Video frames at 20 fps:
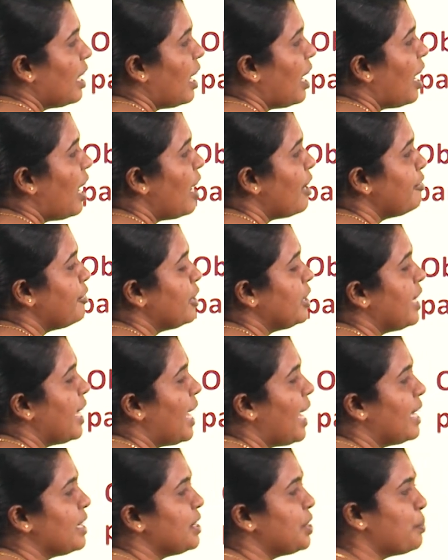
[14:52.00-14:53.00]
after
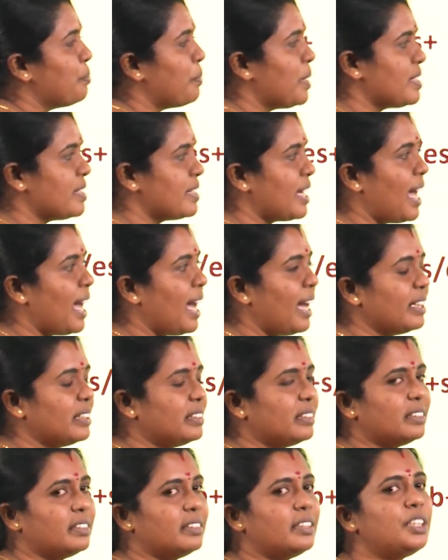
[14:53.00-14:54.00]
that you must
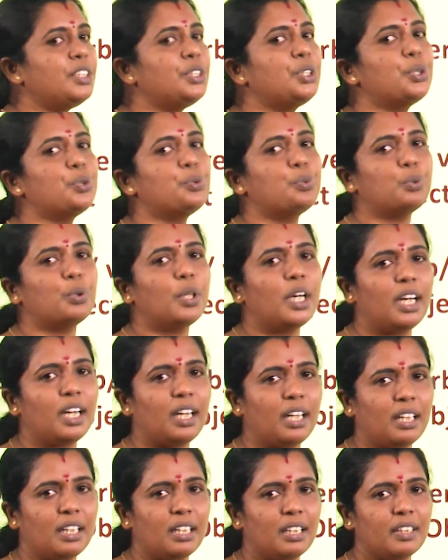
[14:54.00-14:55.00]
add the
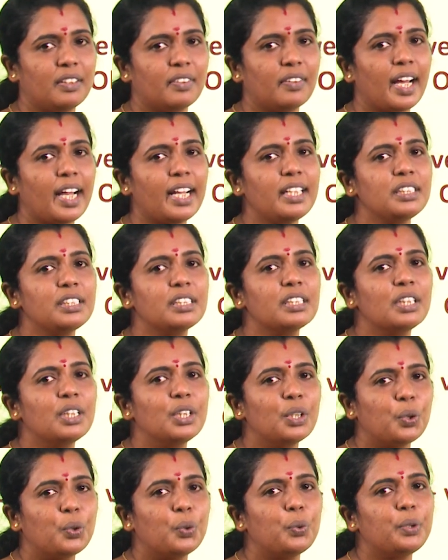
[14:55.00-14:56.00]
doer, right?
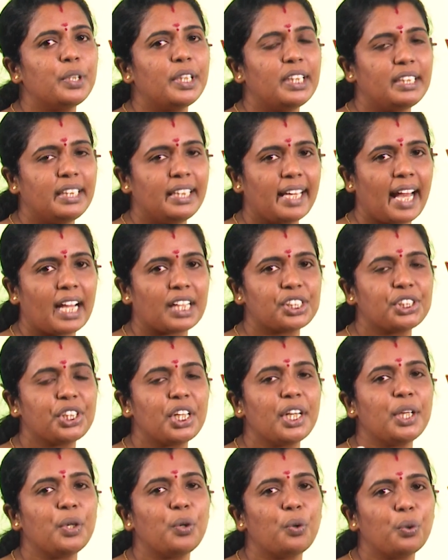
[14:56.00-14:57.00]
Who did the
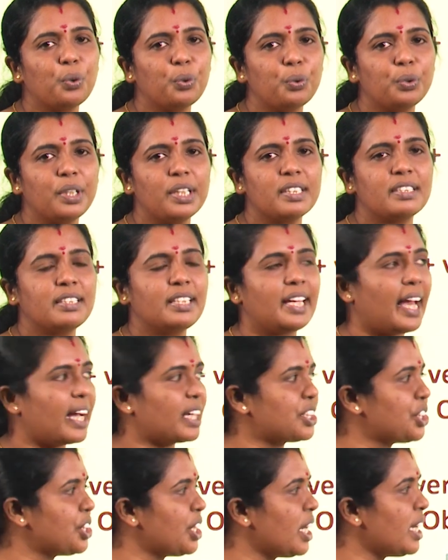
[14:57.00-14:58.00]
action or who does the
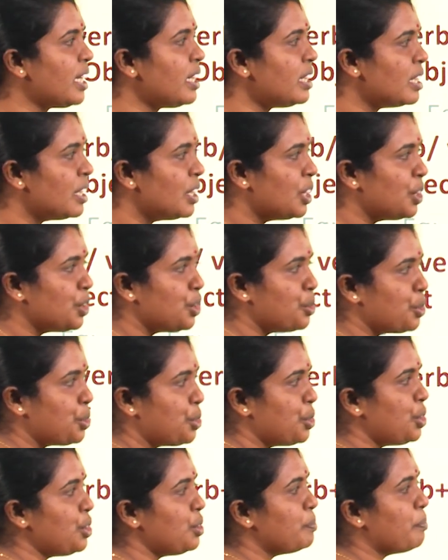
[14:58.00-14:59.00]
action? You
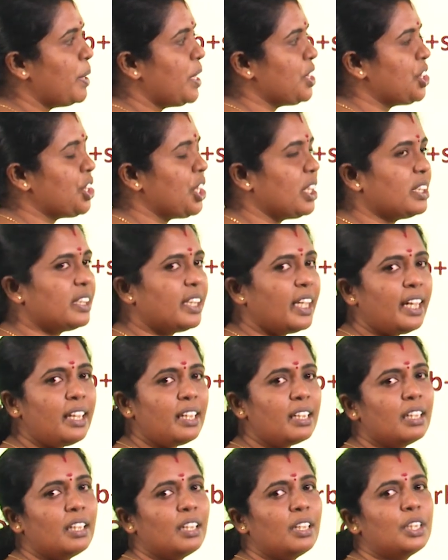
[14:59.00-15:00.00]
should mention the
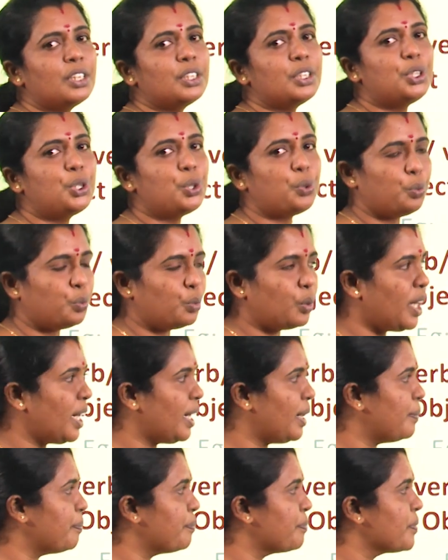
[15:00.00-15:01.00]
doer.